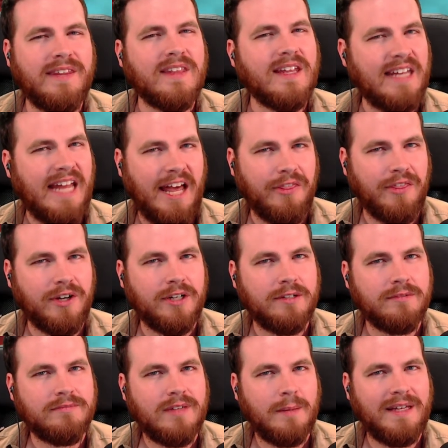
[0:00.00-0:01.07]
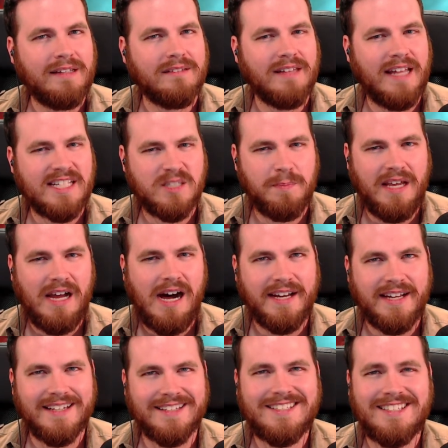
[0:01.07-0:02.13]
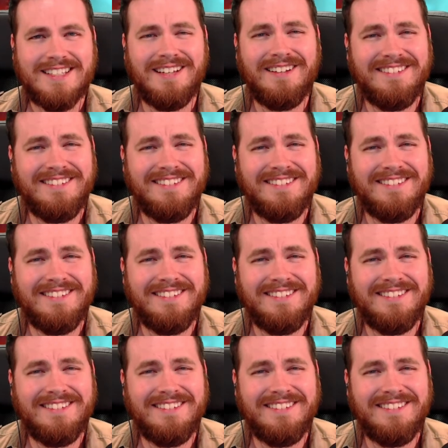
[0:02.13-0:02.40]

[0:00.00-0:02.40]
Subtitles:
the Nether. I mean, let's be honest.